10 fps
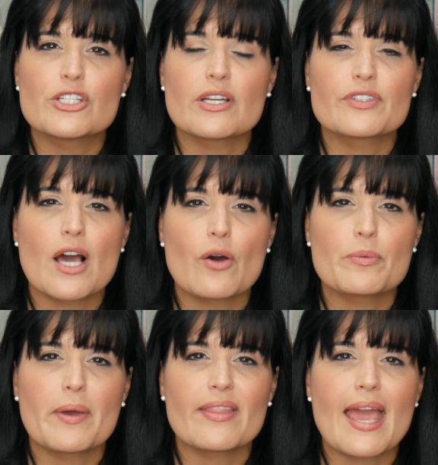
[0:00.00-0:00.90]
and I've talked
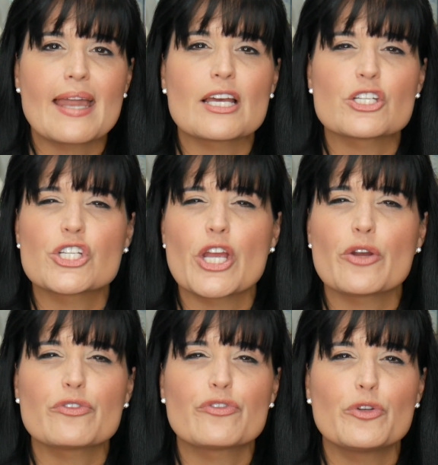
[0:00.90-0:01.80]
about that, and I
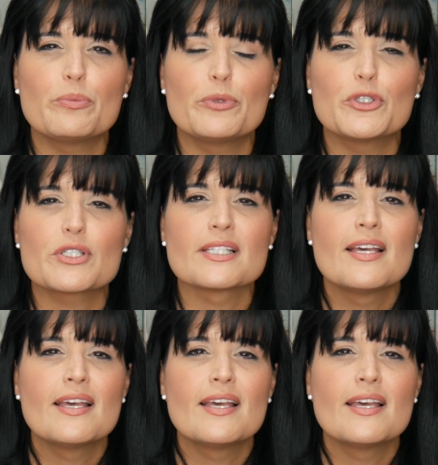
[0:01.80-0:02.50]
shared a few books,